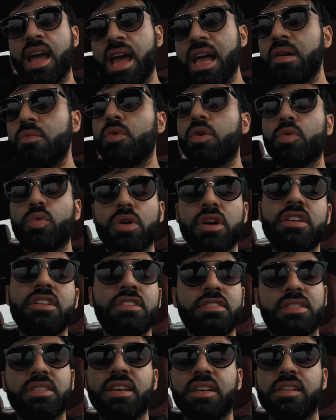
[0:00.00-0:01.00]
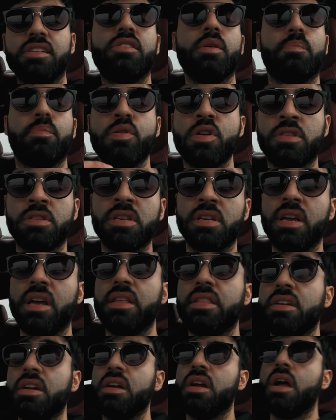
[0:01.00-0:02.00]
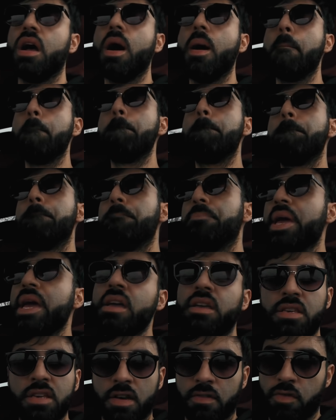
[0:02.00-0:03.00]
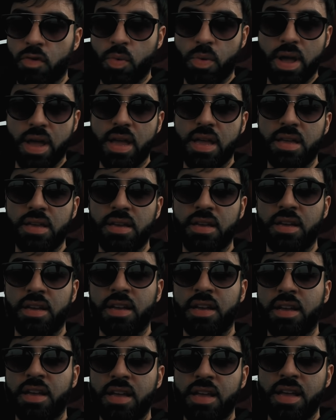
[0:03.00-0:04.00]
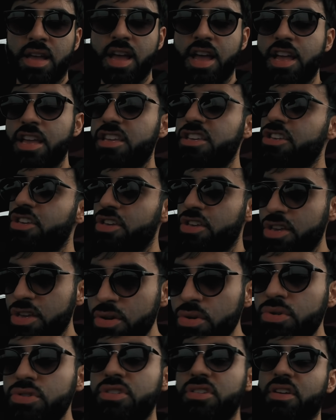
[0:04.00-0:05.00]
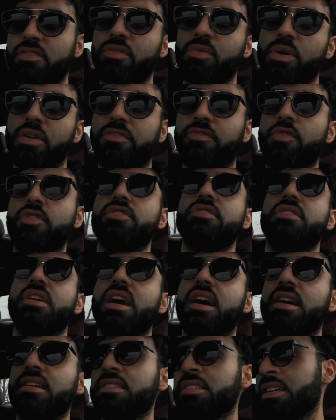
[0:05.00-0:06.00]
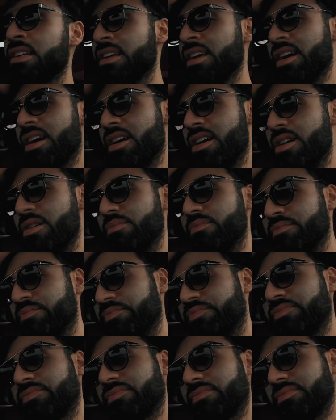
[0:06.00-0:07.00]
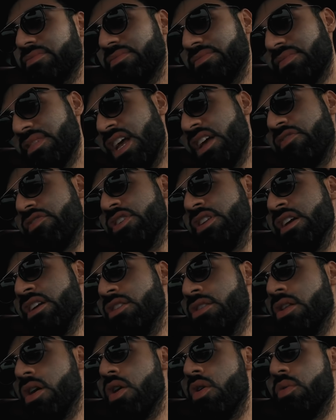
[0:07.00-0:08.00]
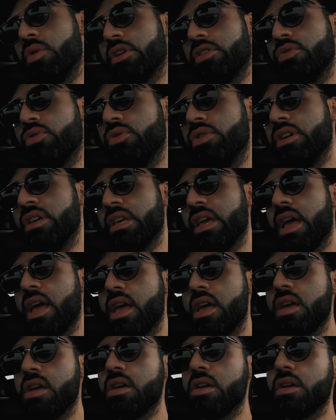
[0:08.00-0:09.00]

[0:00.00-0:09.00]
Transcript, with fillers: and we're working together to put together a big giveaway, a huge giveaway for you guys. Um, if you didn't know, we're doing a